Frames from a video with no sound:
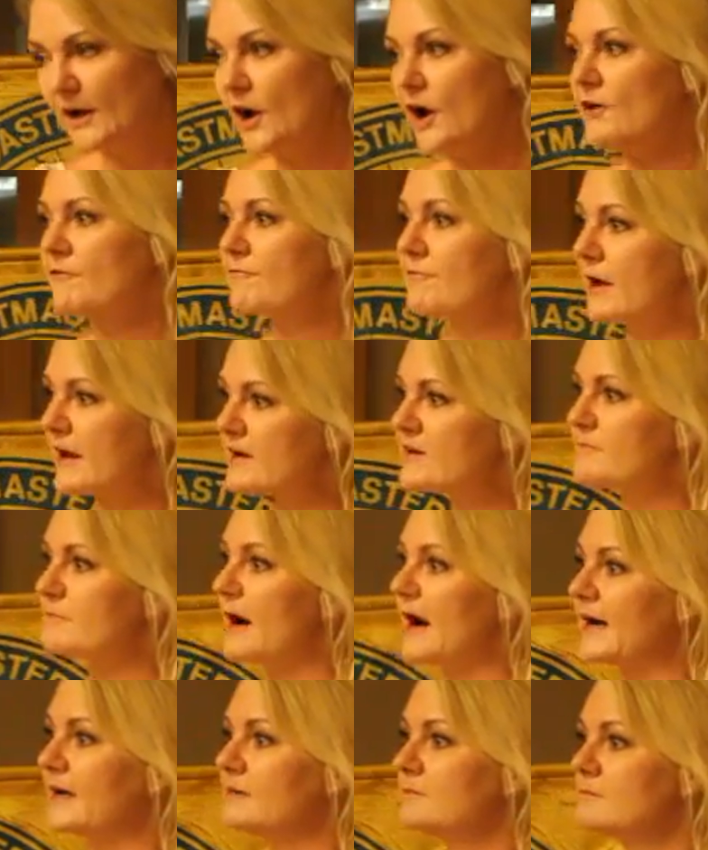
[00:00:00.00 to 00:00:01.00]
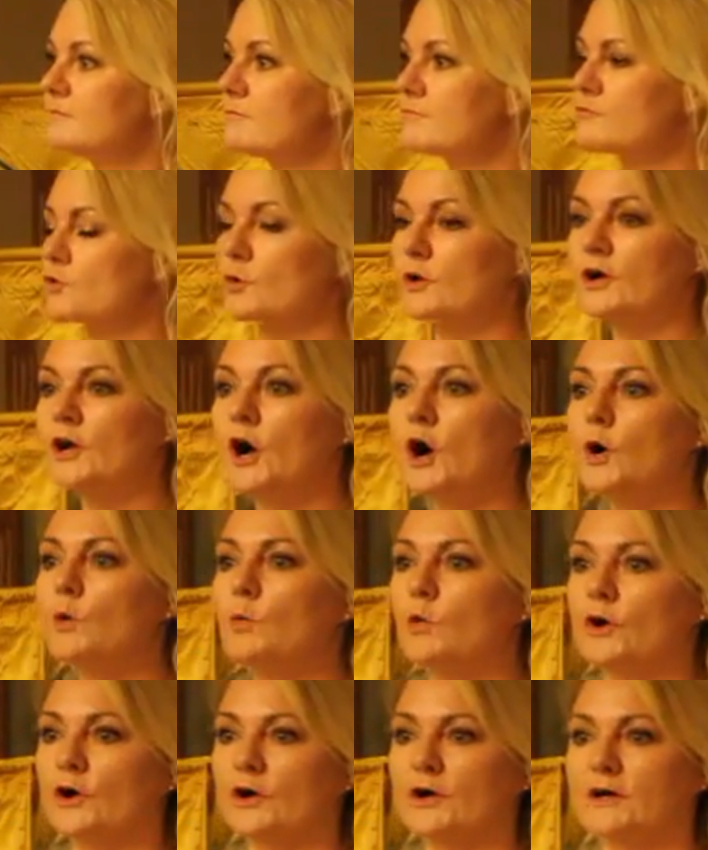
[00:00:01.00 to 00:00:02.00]
A friend of mine brought a
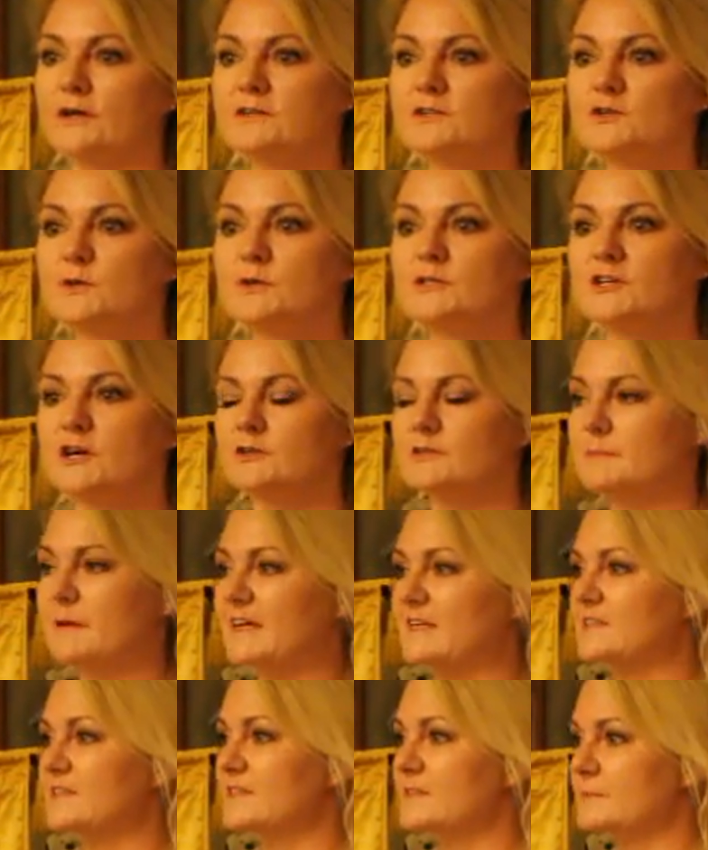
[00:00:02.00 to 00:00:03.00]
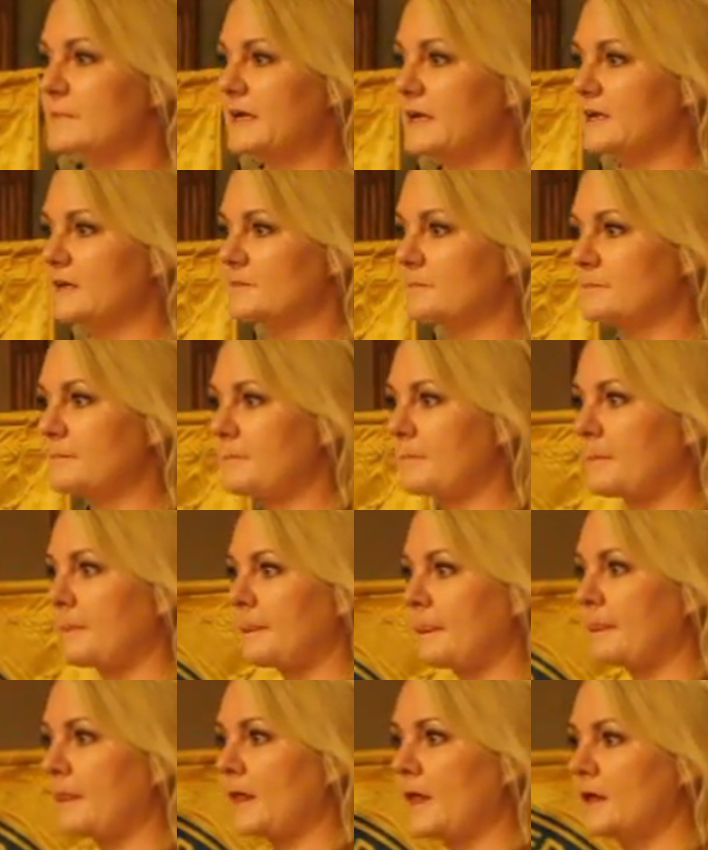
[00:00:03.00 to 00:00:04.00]
co-worker to a Toastmasters meeting.
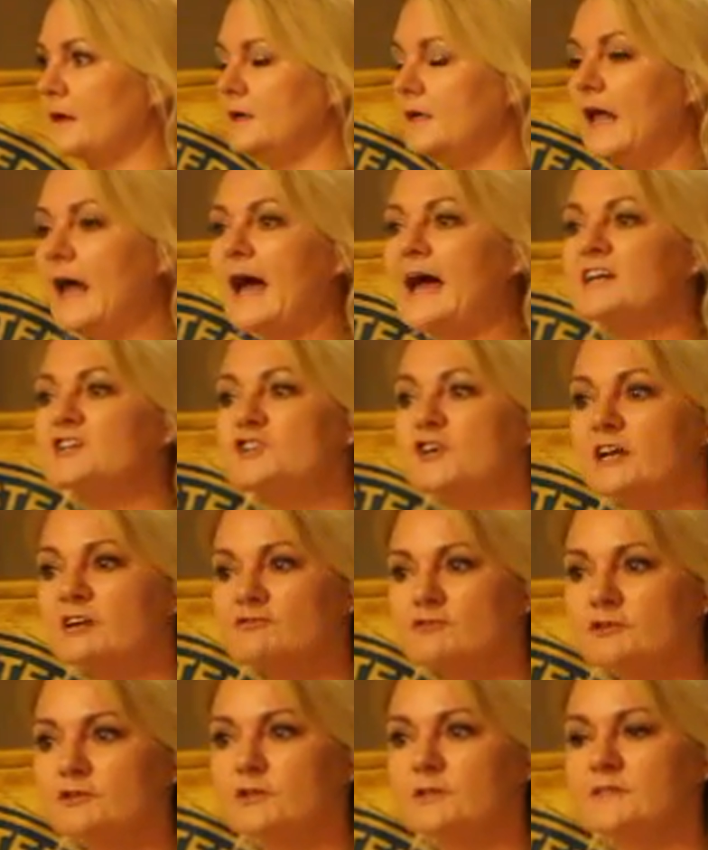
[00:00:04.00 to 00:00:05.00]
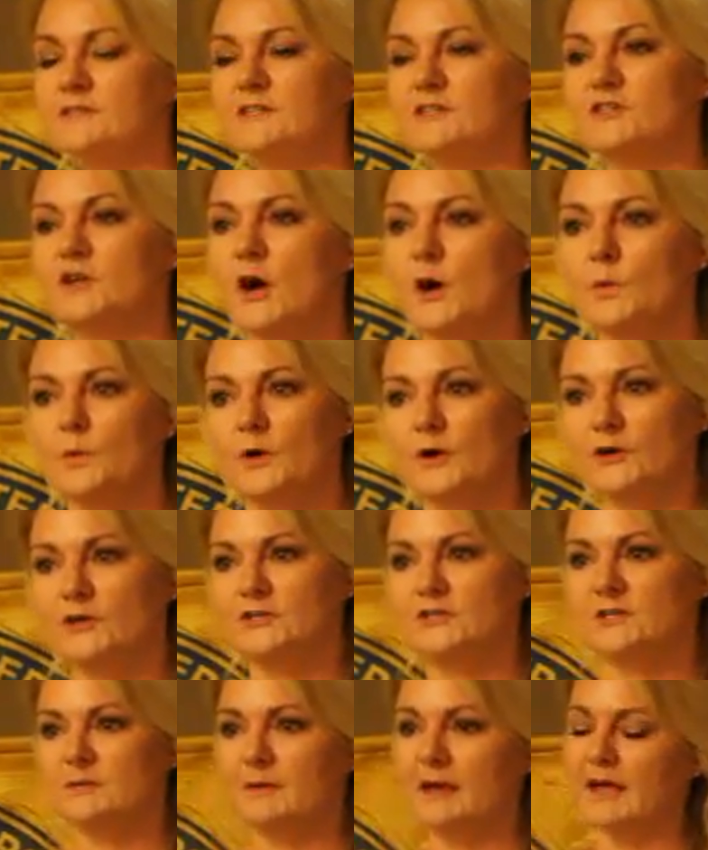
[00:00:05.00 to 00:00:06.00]
And she introduced this co-worker
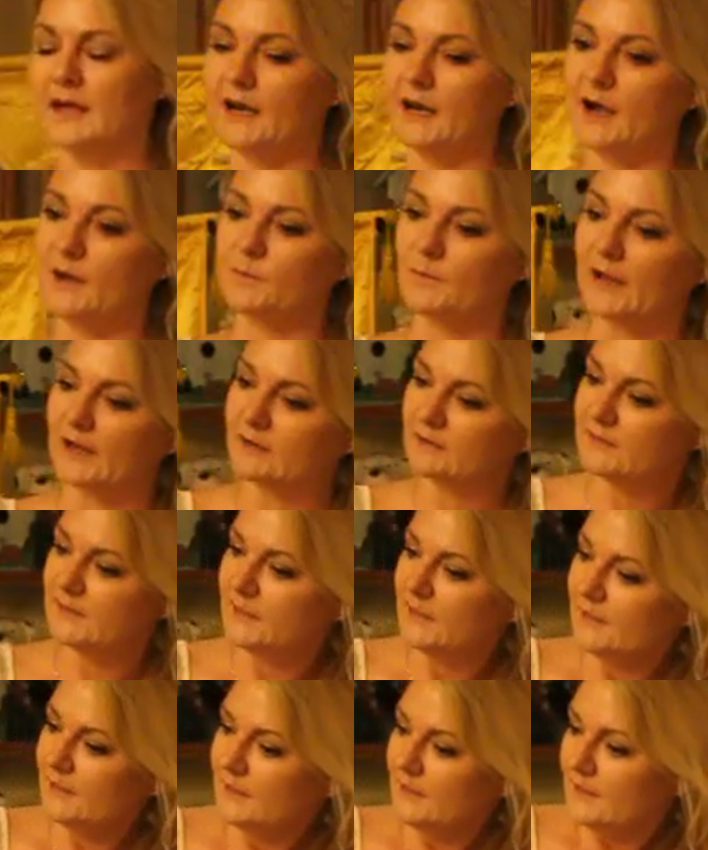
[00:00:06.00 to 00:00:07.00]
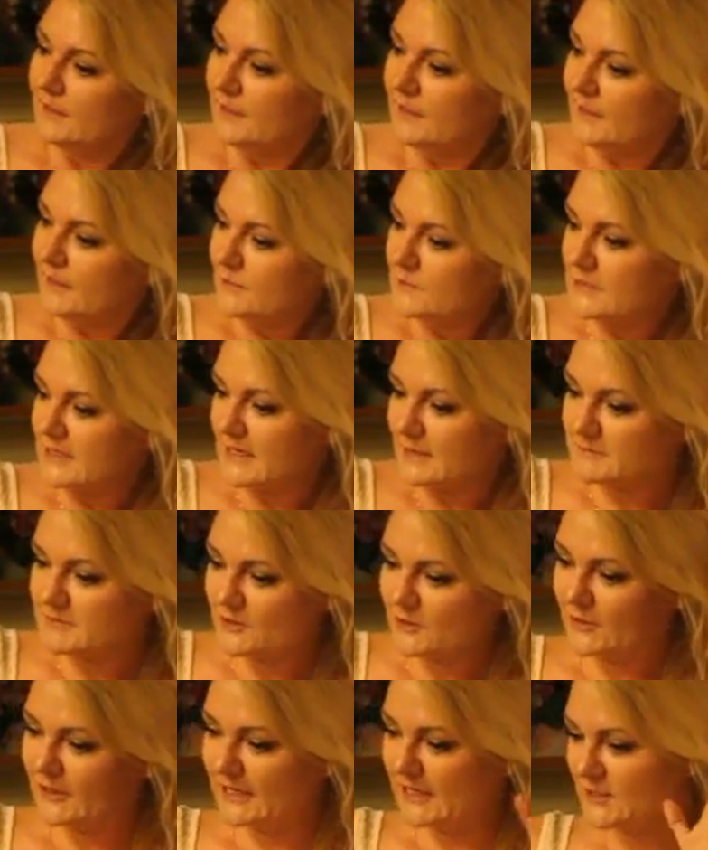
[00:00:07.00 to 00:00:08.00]
to me, and I went, oh dear, I'm
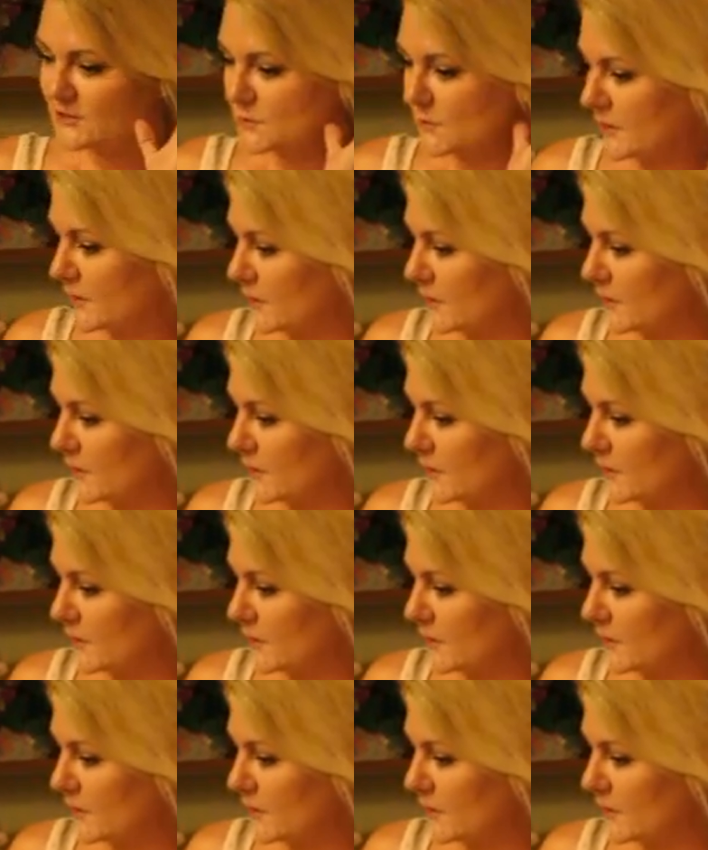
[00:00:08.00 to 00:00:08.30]
turning into a